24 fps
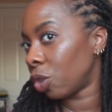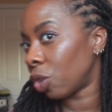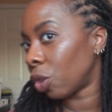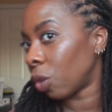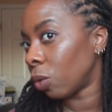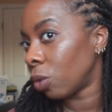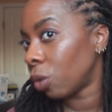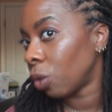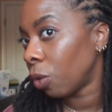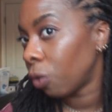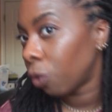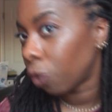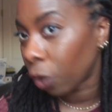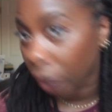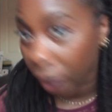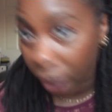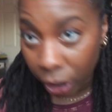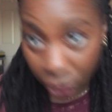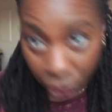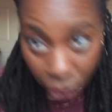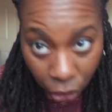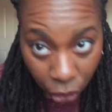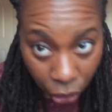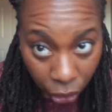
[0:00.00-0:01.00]
so
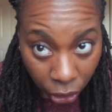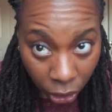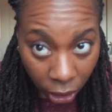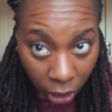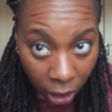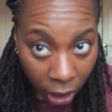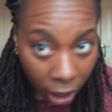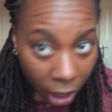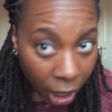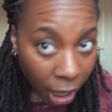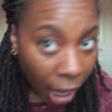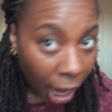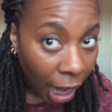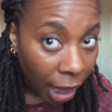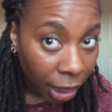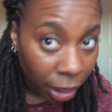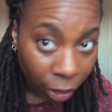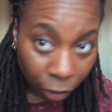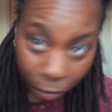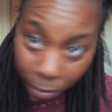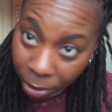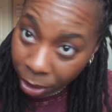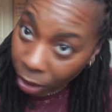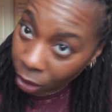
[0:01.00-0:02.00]
fresh. I
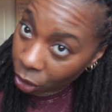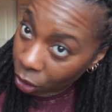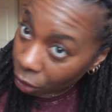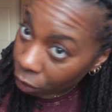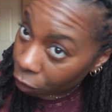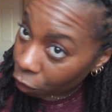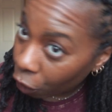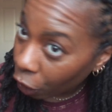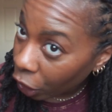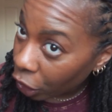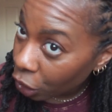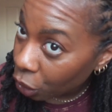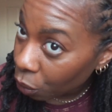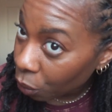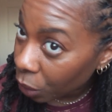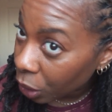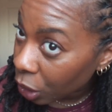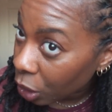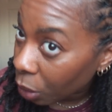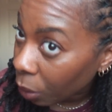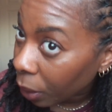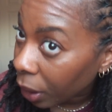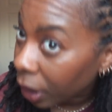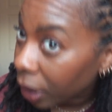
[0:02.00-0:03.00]
love me a good fresh
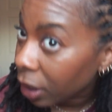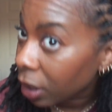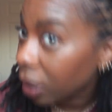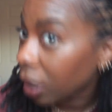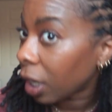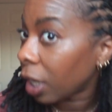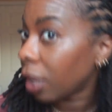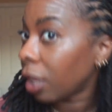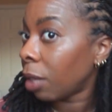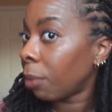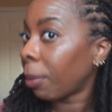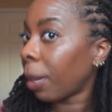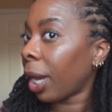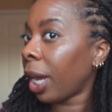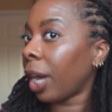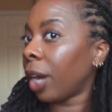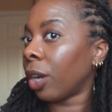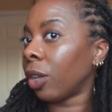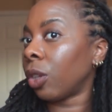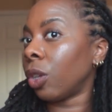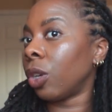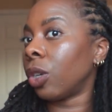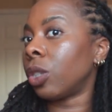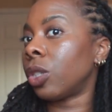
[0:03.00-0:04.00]
retwist. And then my
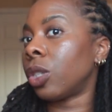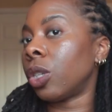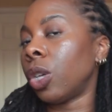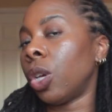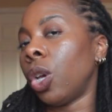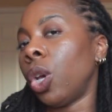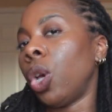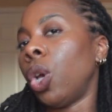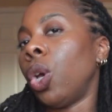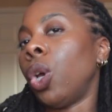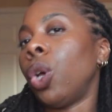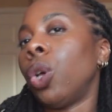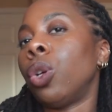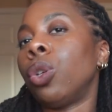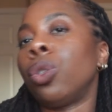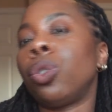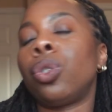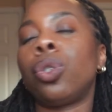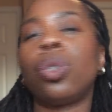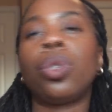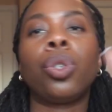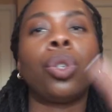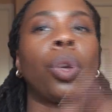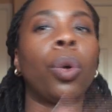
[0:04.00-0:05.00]
hair looks
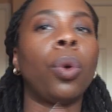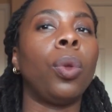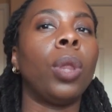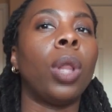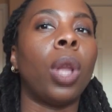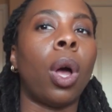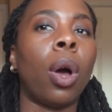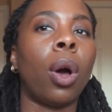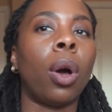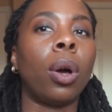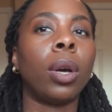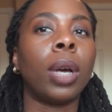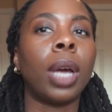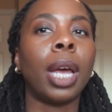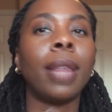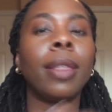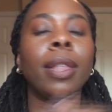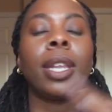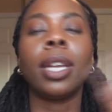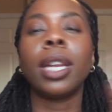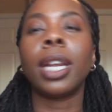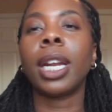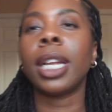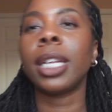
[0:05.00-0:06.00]
so long. And
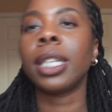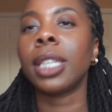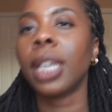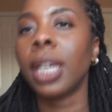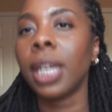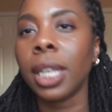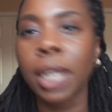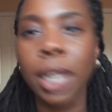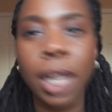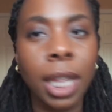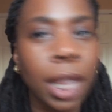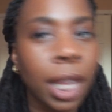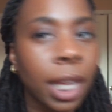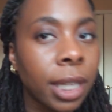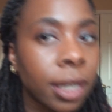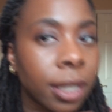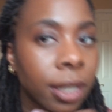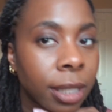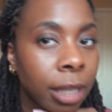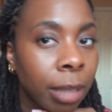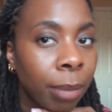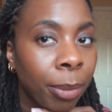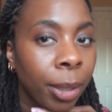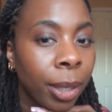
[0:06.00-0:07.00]
then did I say that I like
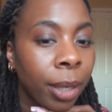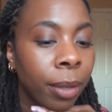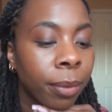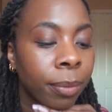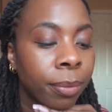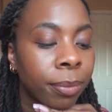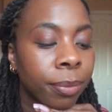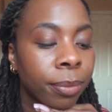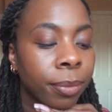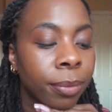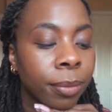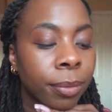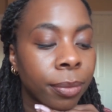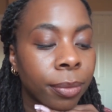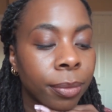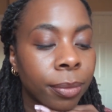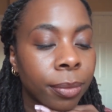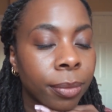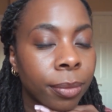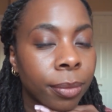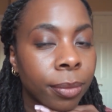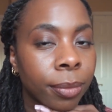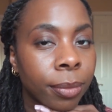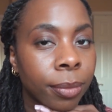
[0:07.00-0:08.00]
this lippy?
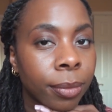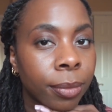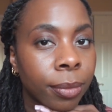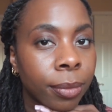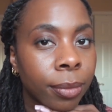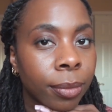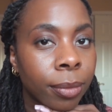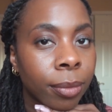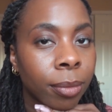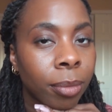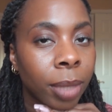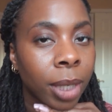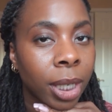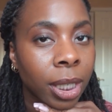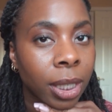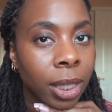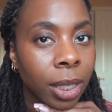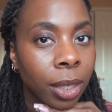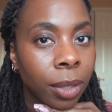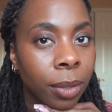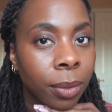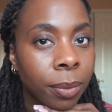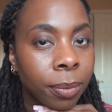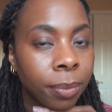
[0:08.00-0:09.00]
Because I
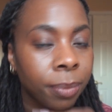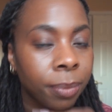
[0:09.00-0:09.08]
do.